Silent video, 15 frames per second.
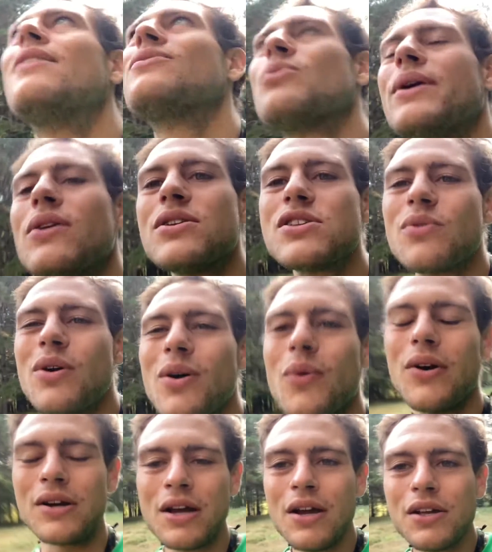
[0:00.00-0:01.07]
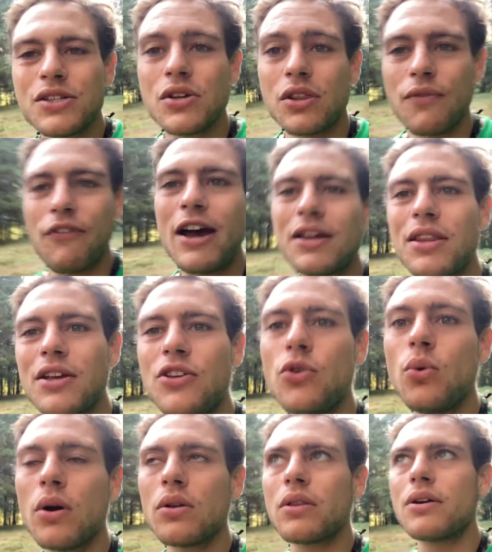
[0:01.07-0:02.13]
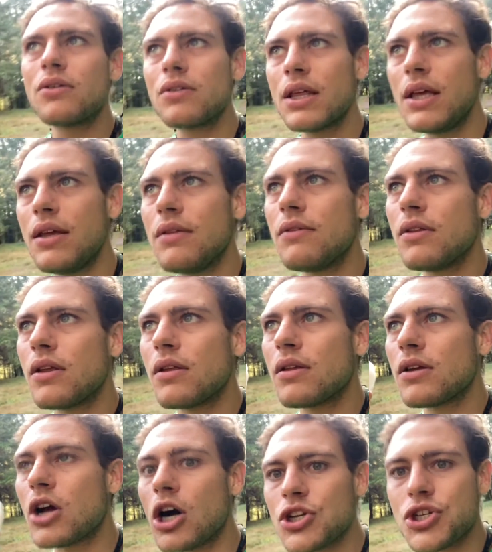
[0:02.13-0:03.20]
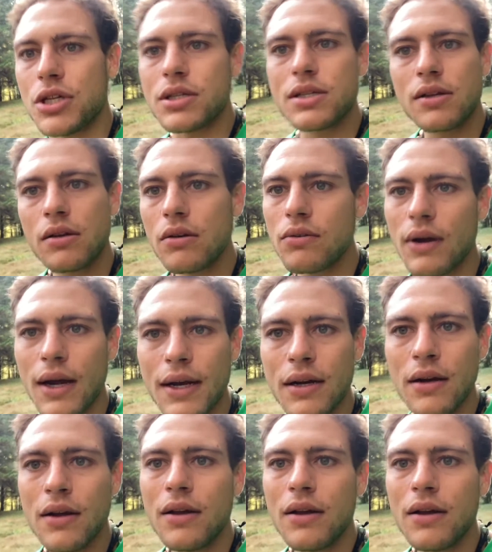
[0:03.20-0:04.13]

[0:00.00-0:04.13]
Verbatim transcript: real is the wrong word. So the fact that you are literally conscious, right?